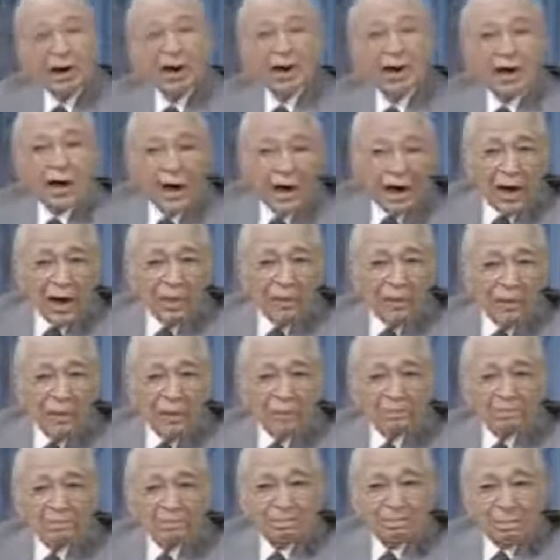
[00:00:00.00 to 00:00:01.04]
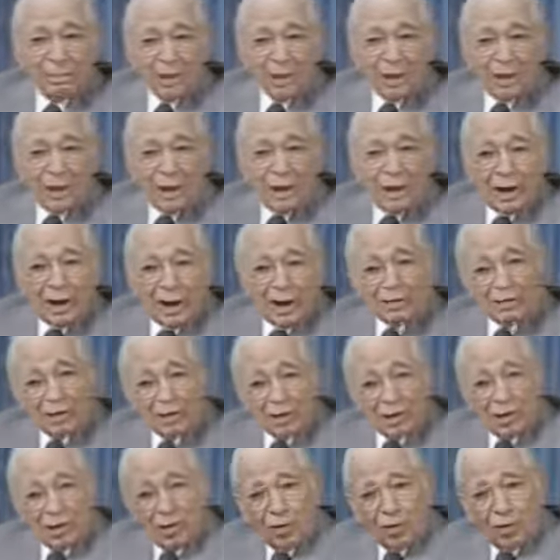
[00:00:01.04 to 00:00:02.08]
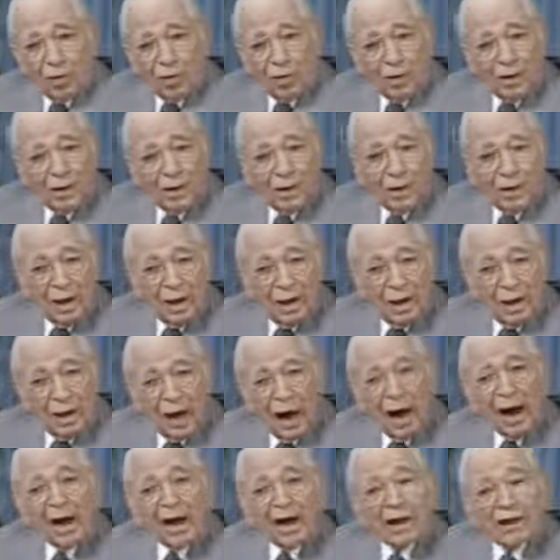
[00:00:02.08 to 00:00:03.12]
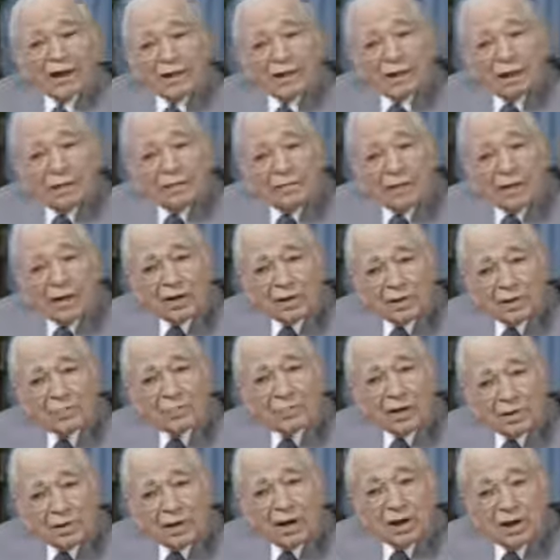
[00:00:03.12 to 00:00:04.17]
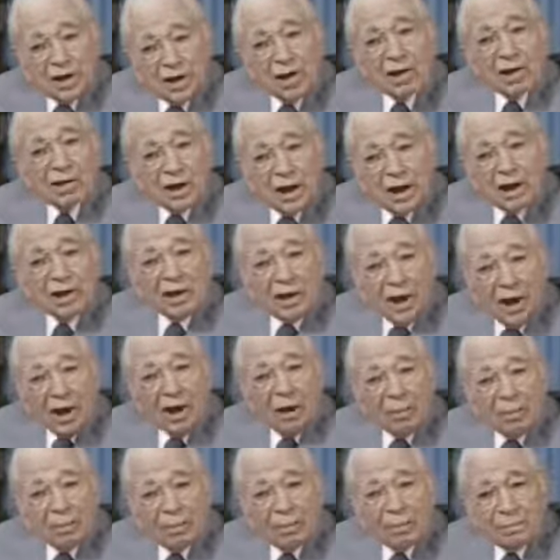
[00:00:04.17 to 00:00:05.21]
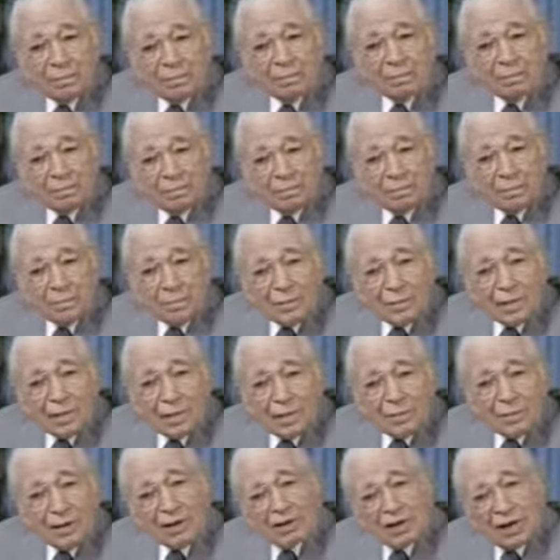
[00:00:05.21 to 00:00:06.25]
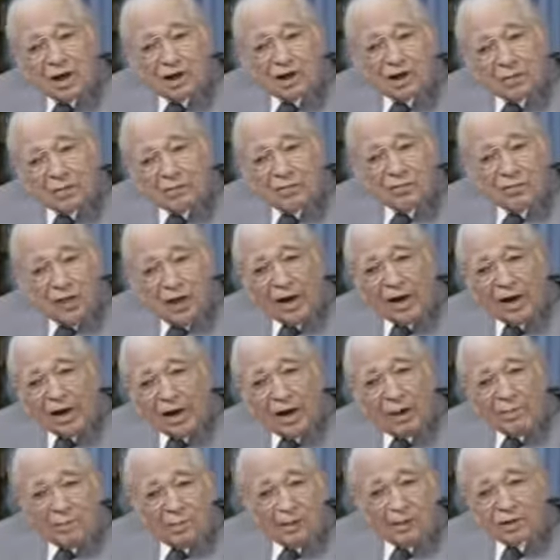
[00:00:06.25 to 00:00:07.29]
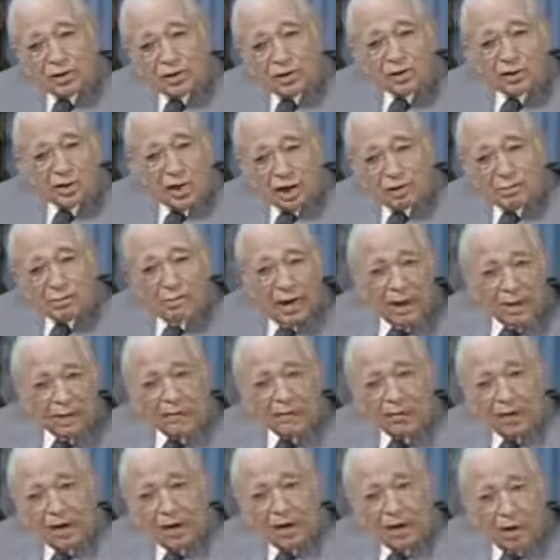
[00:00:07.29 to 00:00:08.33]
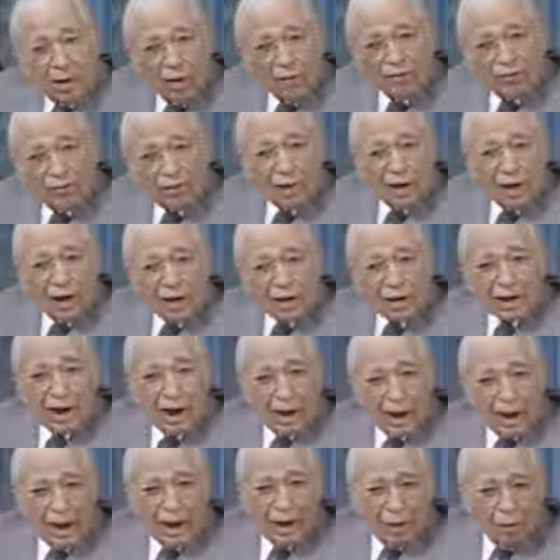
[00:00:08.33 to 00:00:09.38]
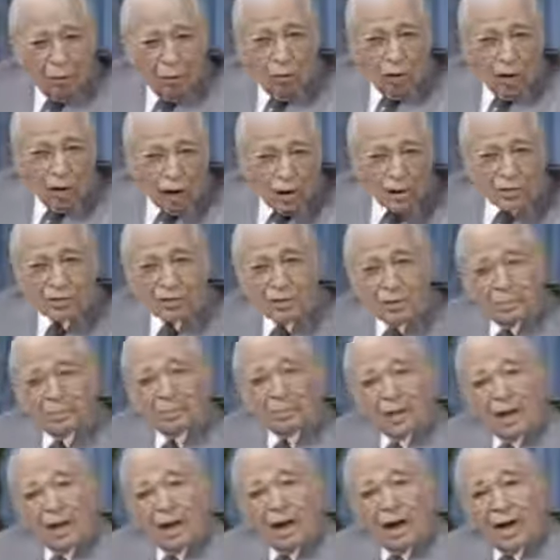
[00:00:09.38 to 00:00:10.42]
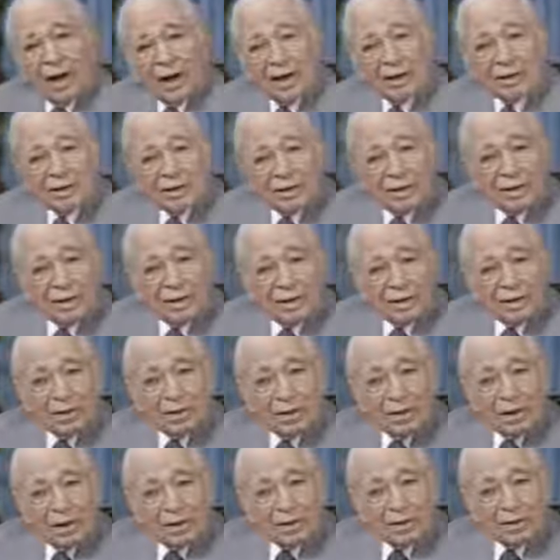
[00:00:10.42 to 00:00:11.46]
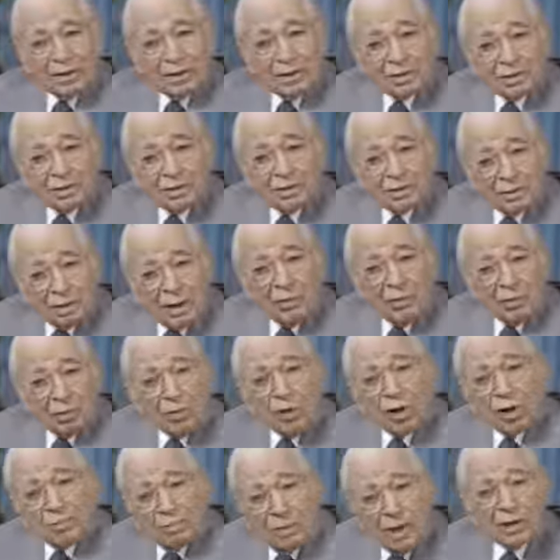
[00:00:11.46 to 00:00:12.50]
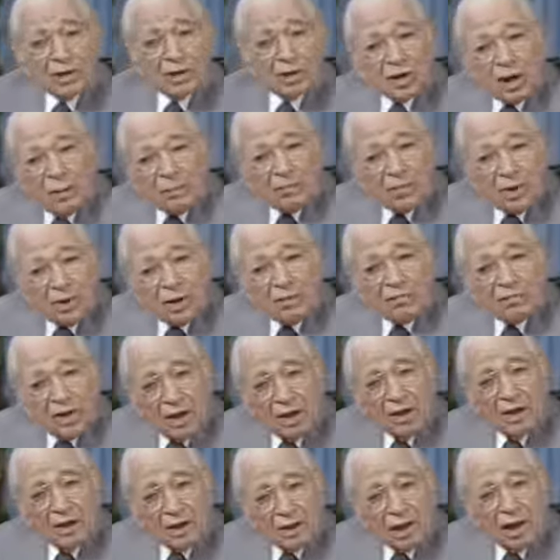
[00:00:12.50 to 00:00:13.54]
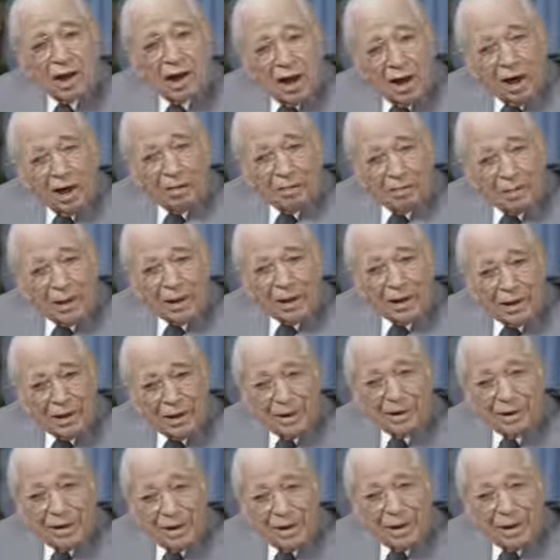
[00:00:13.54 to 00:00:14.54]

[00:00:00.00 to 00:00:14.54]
any help. And so I had to convince them that they did need help, that they didn't find ambitious young men very often, like I was, and uh, that they were going to miss something if they didn't hire me.